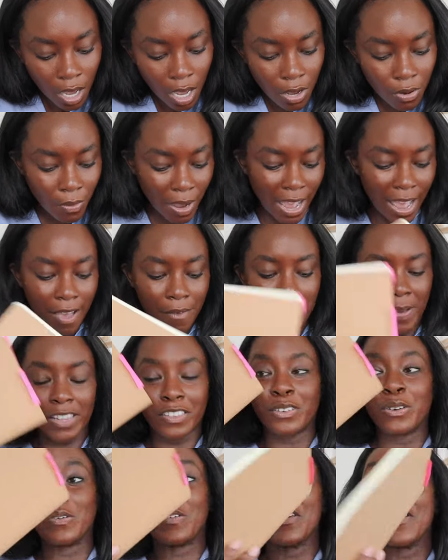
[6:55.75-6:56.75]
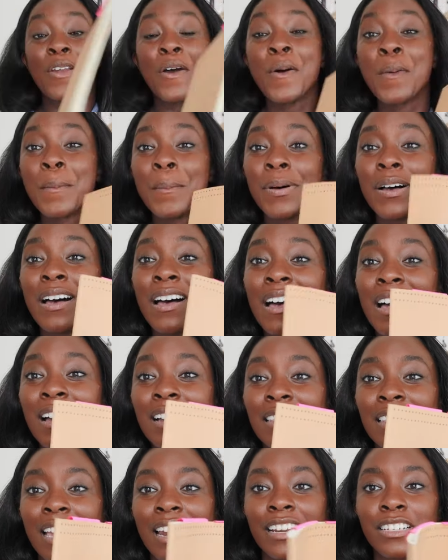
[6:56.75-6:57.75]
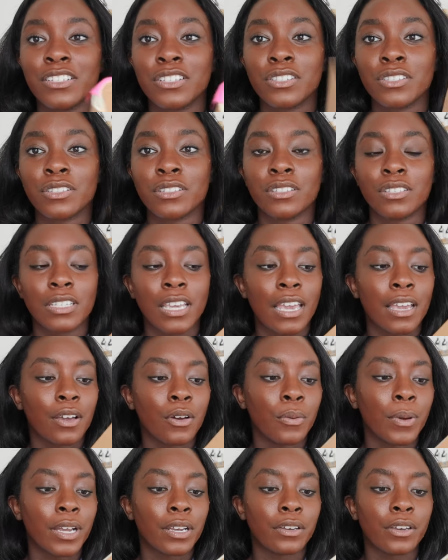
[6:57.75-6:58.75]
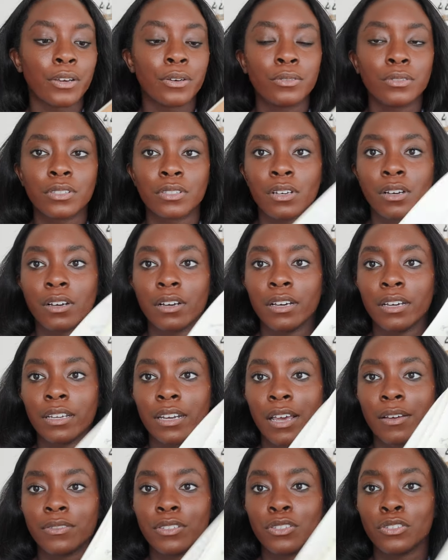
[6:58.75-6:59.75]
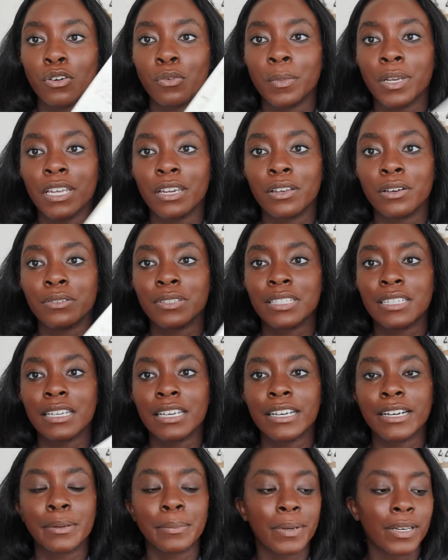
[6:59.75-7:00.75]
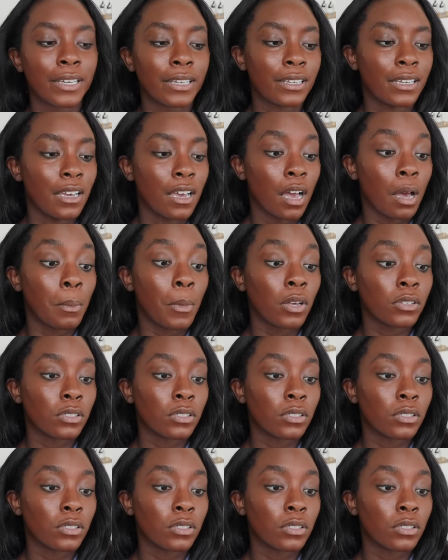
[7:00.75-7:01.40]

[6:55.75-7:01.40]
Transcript: Oh, I have my little notebook that I just take quick notes on. I have so many notes in here, but I'm